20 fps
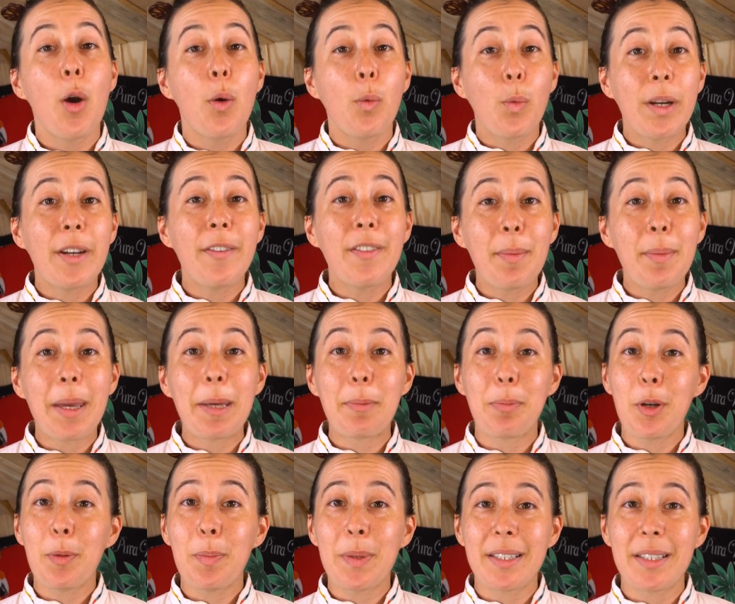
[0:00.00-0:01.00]
One of the main
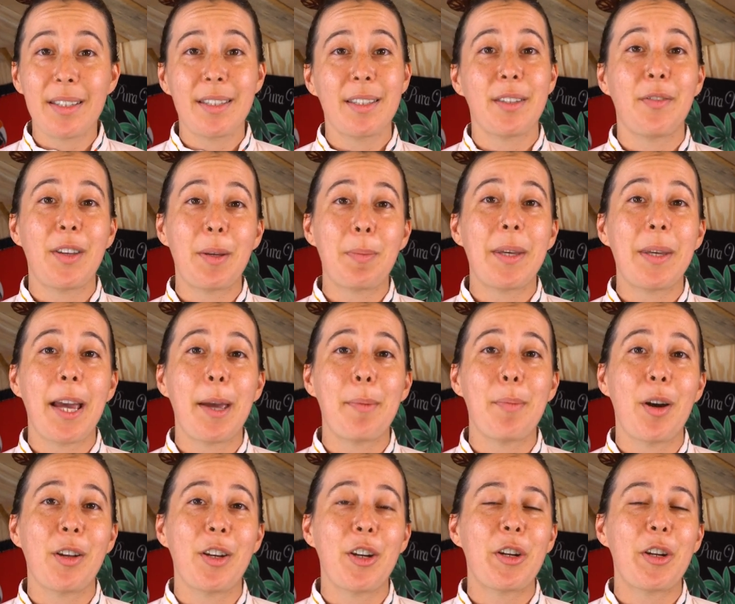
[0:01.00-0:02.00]
purposes of API
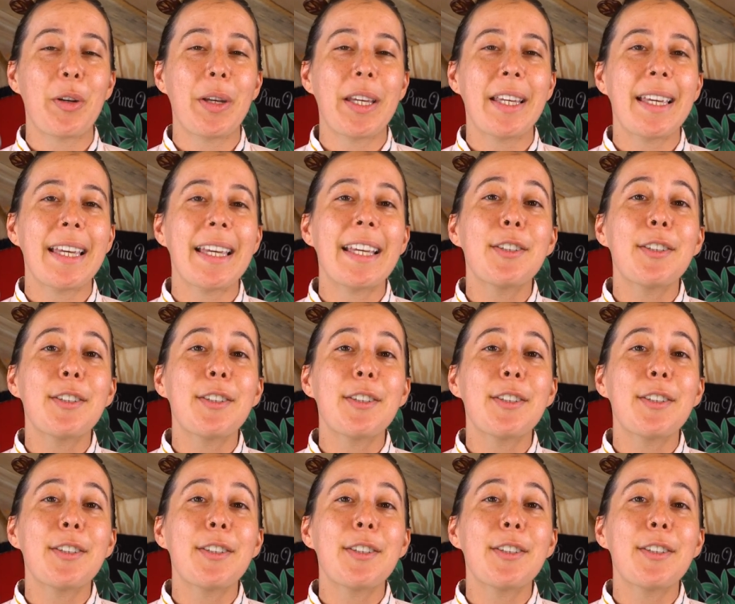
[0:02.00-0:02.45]
monitoring